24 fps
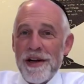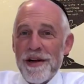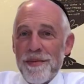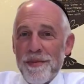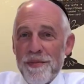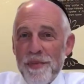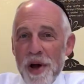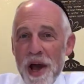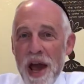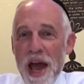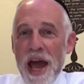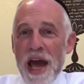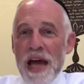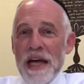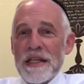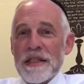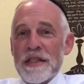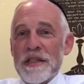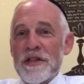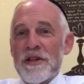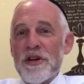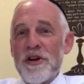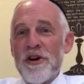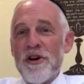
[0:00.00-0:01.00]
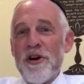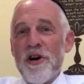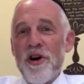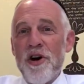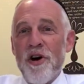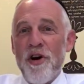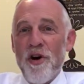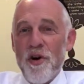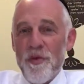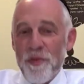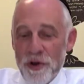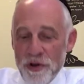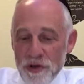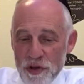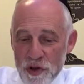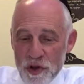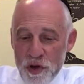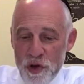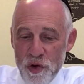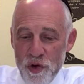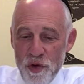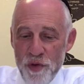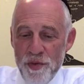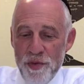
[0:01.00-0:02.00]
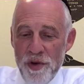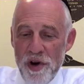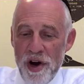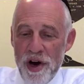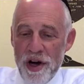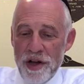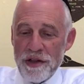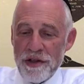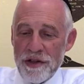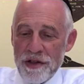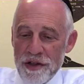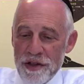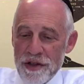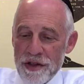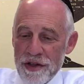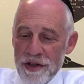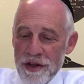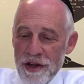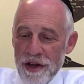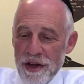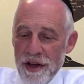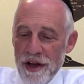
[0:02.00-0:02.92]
past almost two months.